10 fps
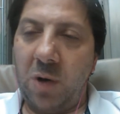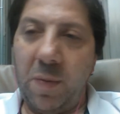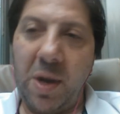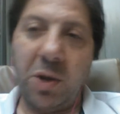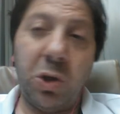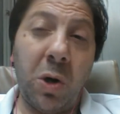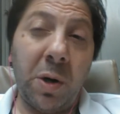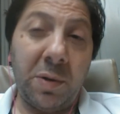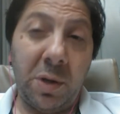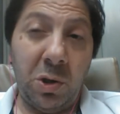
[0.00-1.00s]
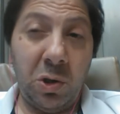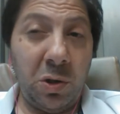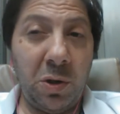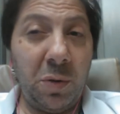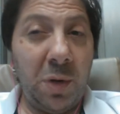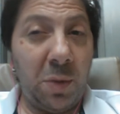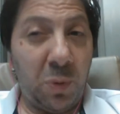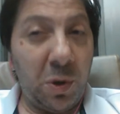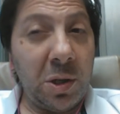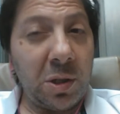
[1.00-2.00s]
So I make a joke and say, "You sure you don't need a
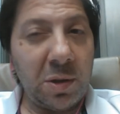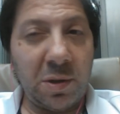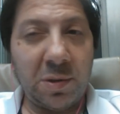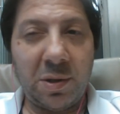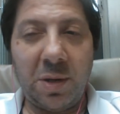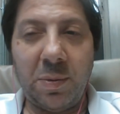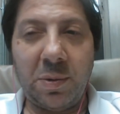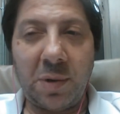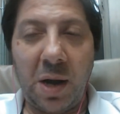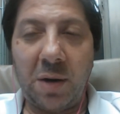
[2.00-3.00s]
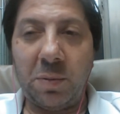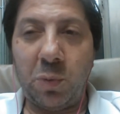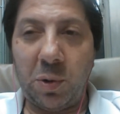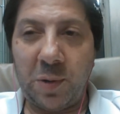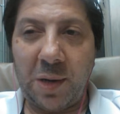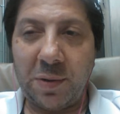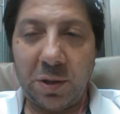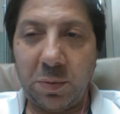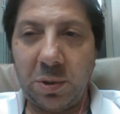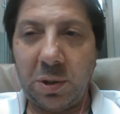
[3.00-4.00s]
priest? Because this seems kind of
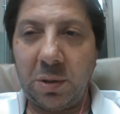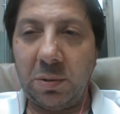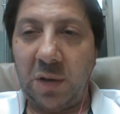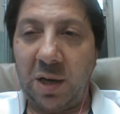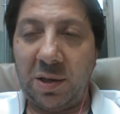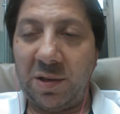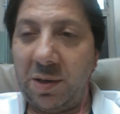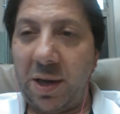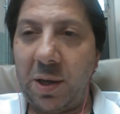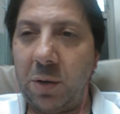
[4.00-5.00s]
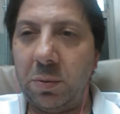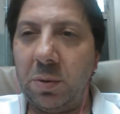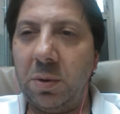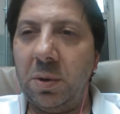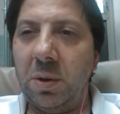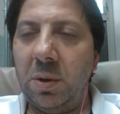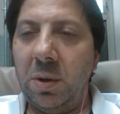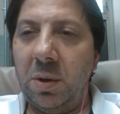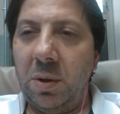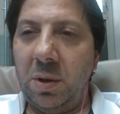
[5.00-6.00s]
possessed, this machine. Like it doesn't like you.
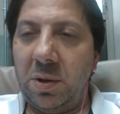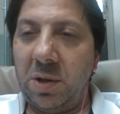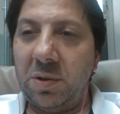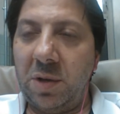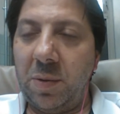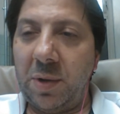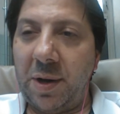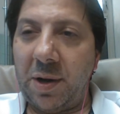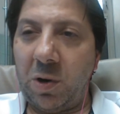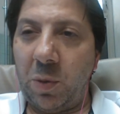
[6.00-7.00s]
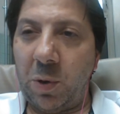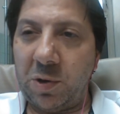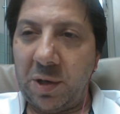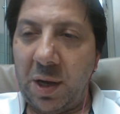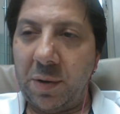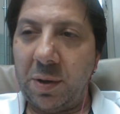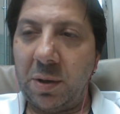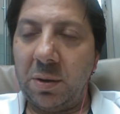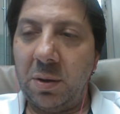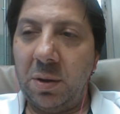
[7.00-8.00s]
It doesn't seem to like your
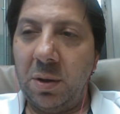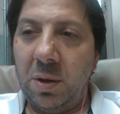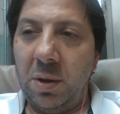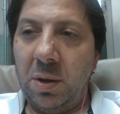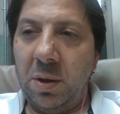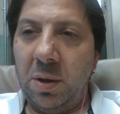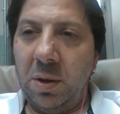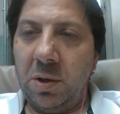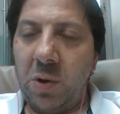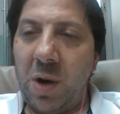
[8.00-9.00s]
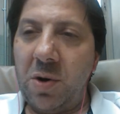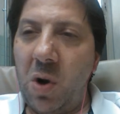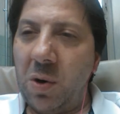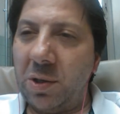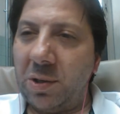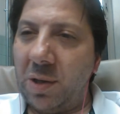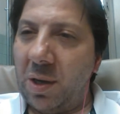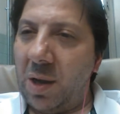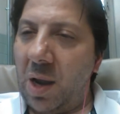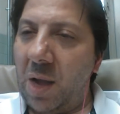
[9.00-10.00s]
personality." So I noticed
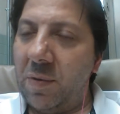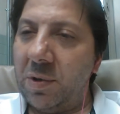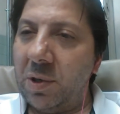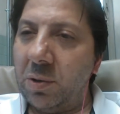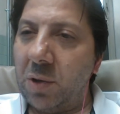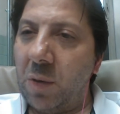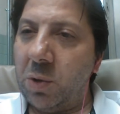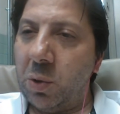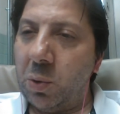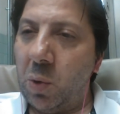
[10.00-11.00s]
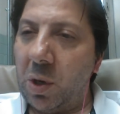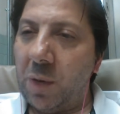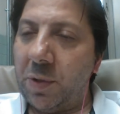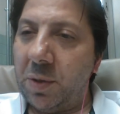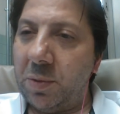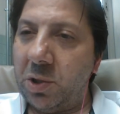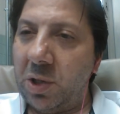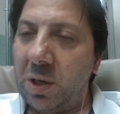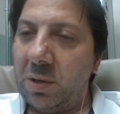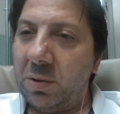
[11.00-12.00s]
every single time she would walk up to the
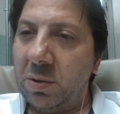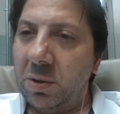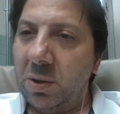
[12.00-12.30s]
machine,